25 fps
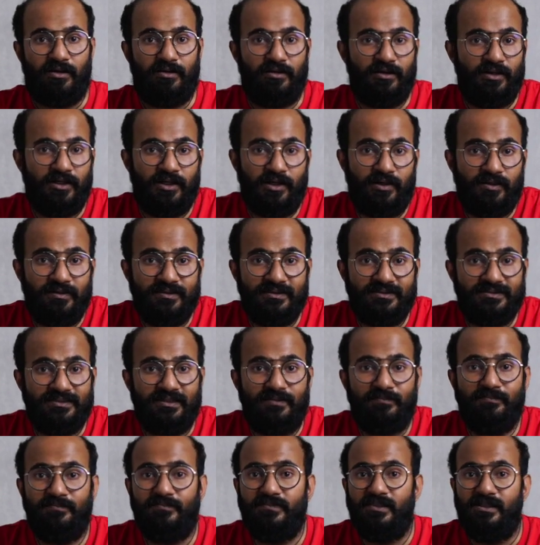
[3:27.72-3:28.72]
learned
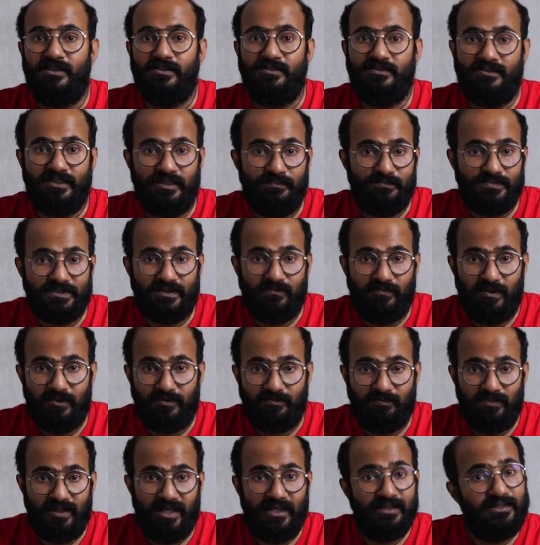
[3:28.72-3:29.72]
some tips
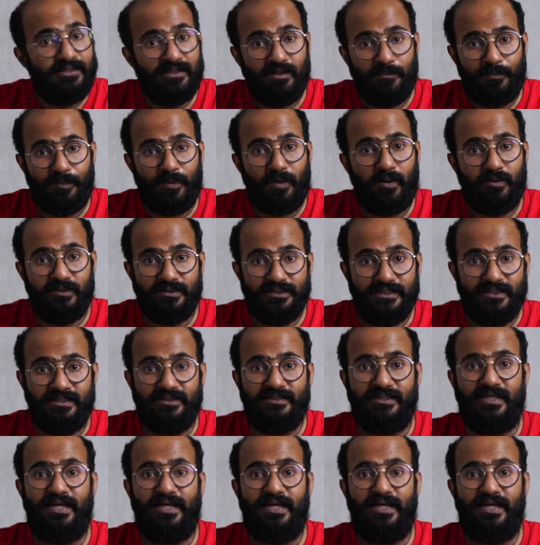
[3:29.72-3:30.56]
about planning a project,